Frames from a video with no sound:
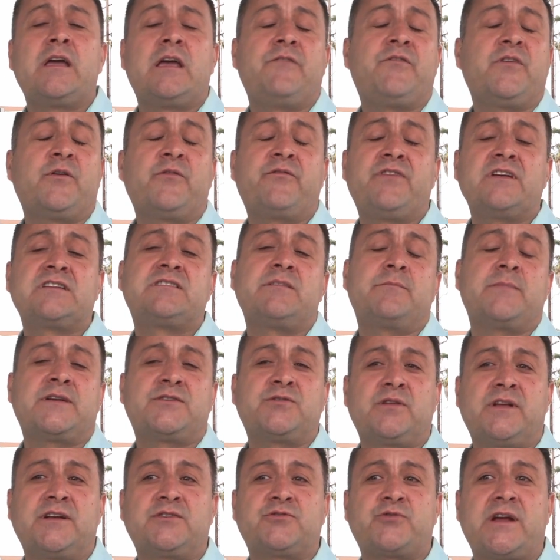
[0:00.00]
If you visit
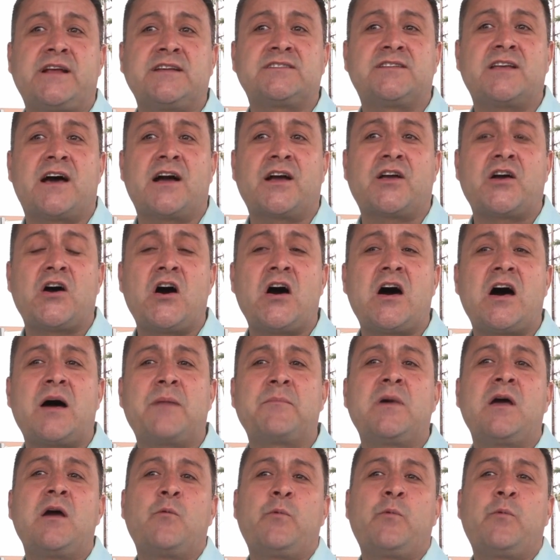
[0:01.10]
metrolinktrains.com,